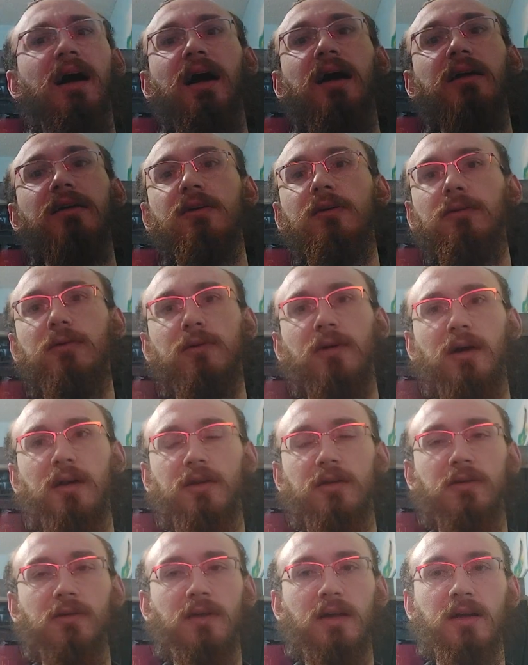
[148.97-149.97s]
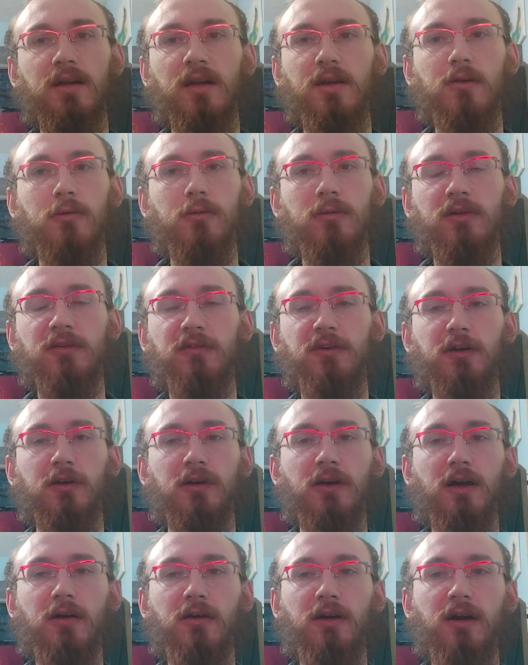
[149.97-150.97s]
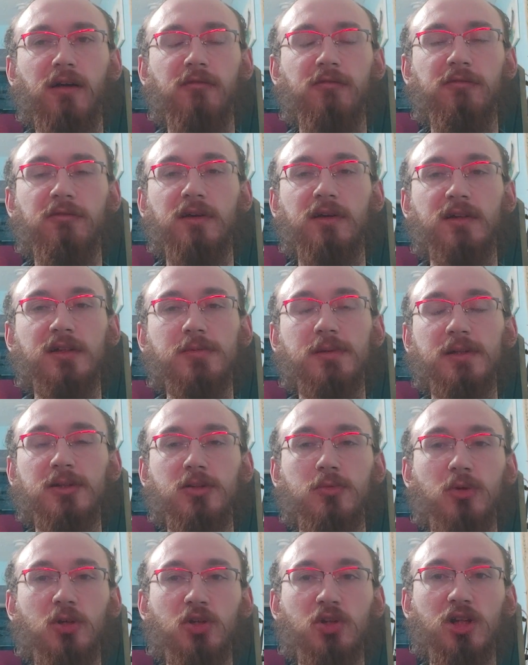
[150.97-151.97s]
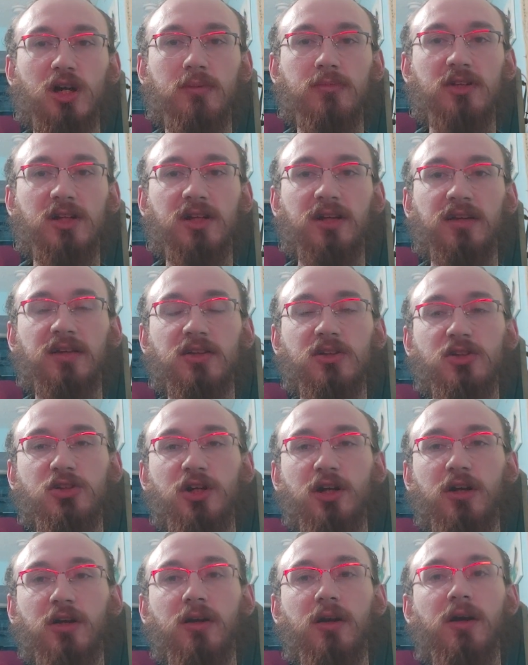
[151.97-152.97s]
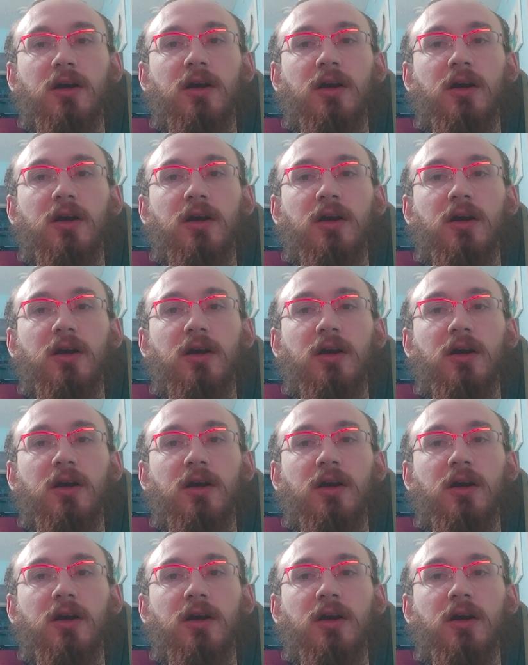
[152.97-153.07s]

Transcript: I don't know how to do that, and I don't want to figure it out. I've spent too much time sitting in this chair.